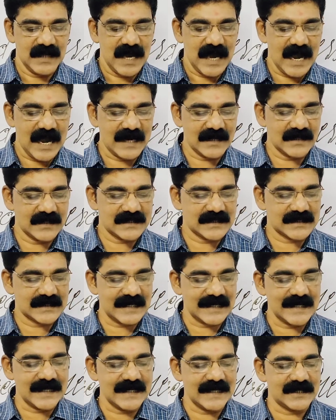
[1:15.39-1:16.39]
and
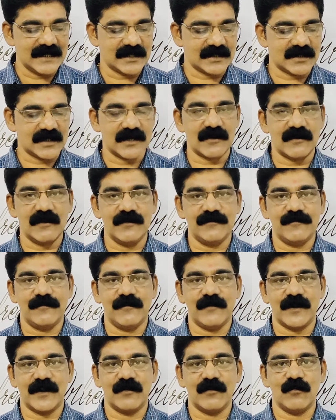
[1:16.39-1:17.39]
studied it thoroughly
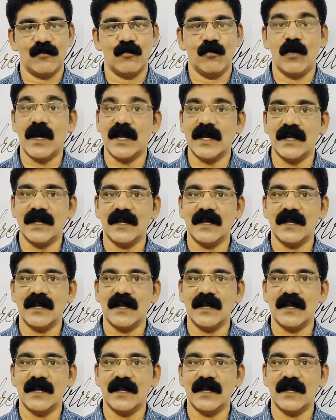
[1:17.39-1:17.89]
for a while.